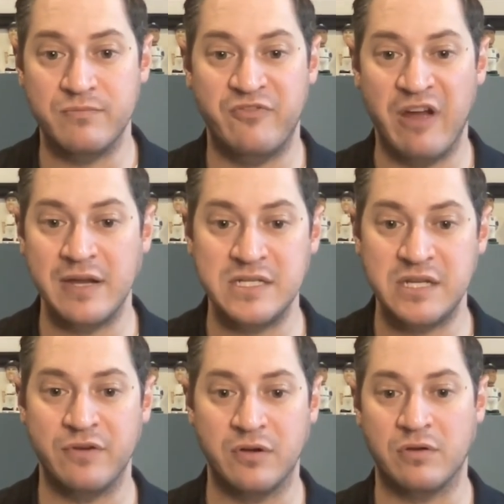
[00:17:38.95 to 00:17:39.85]
very
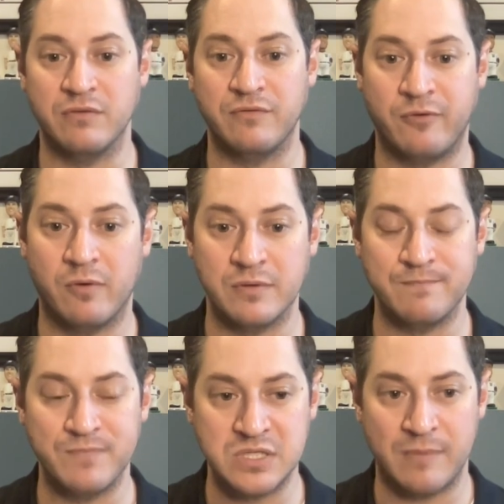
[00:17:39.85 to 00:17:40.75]
difficult for
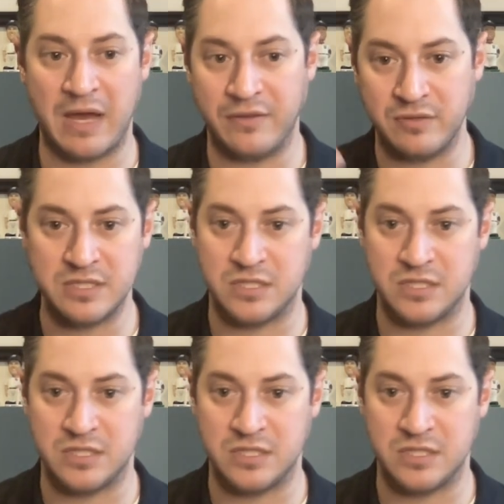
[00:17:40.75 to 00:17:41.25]
some athletes